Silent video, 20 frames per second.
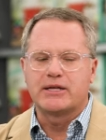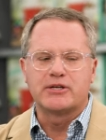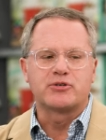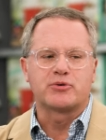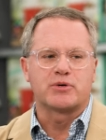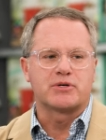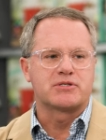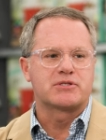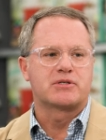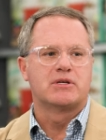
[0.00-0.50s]

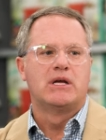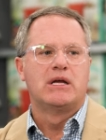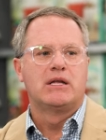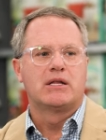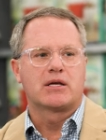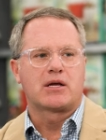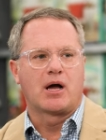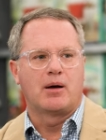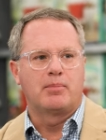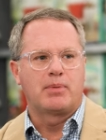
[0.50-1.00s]
interest,
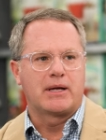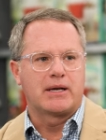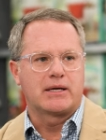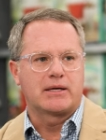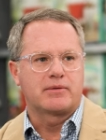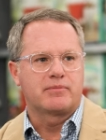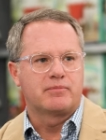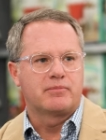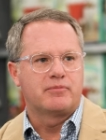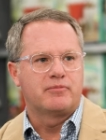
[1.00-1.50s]

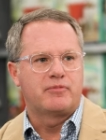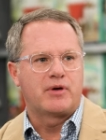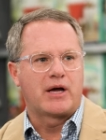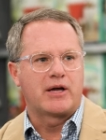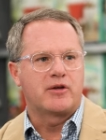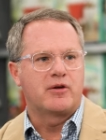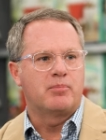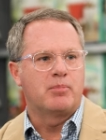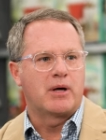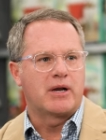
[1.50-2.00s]
compounding
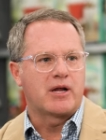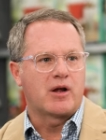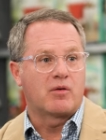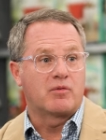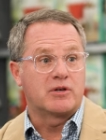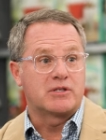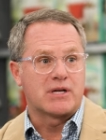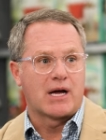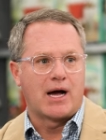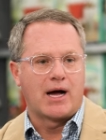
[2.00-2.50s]
value of money
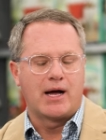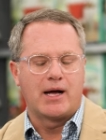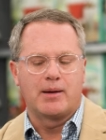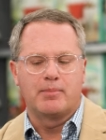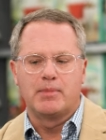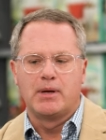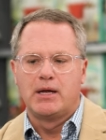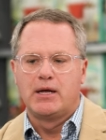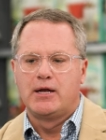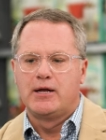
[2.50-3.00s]
over
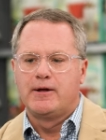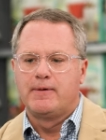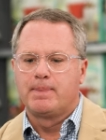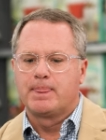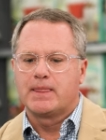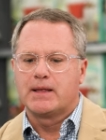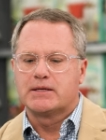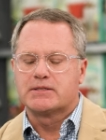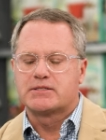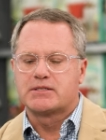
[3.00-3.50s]
time
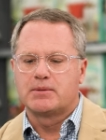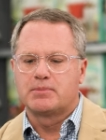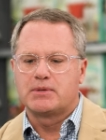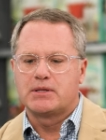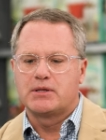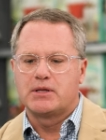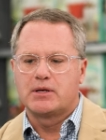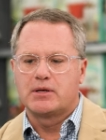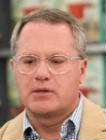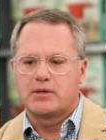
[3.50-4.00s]
is
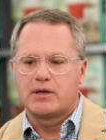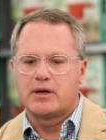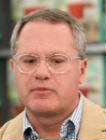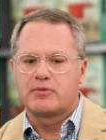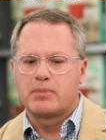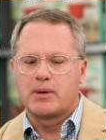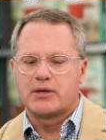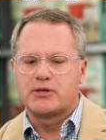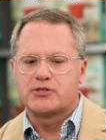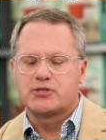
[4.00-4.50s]
something that
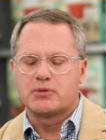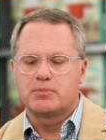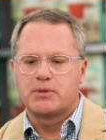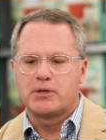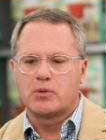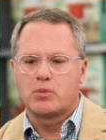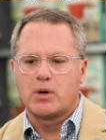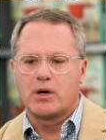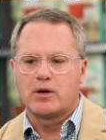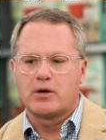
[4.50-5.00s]
everybody should be
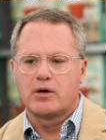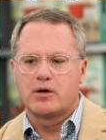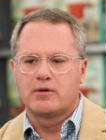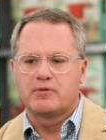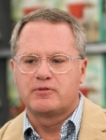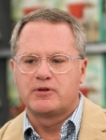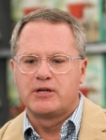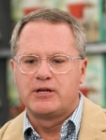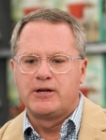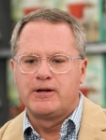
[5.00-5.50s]
aware
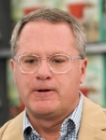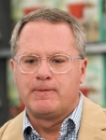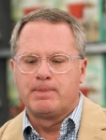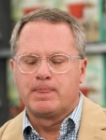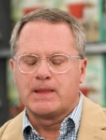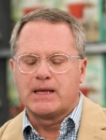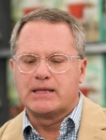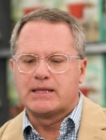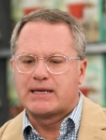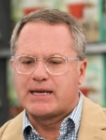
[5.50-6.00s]
of.
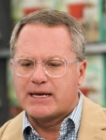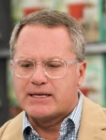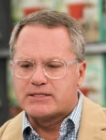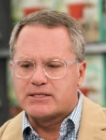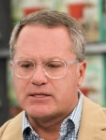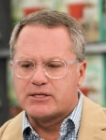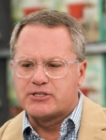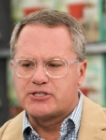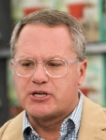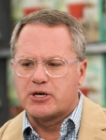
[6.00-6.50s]
In the case
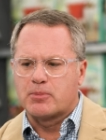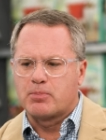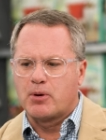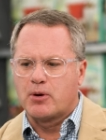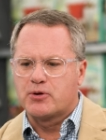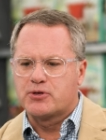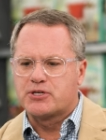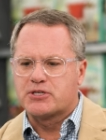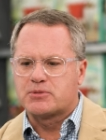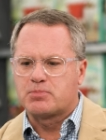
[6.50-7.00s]
of the share
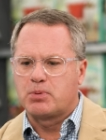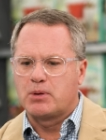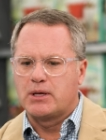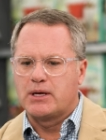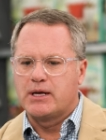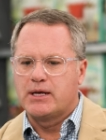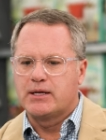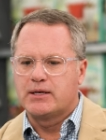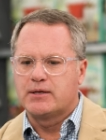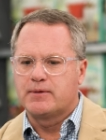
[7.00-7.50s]
purchase
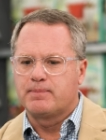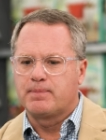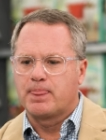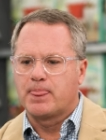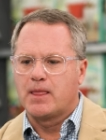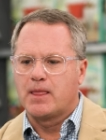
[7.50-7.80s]
plan,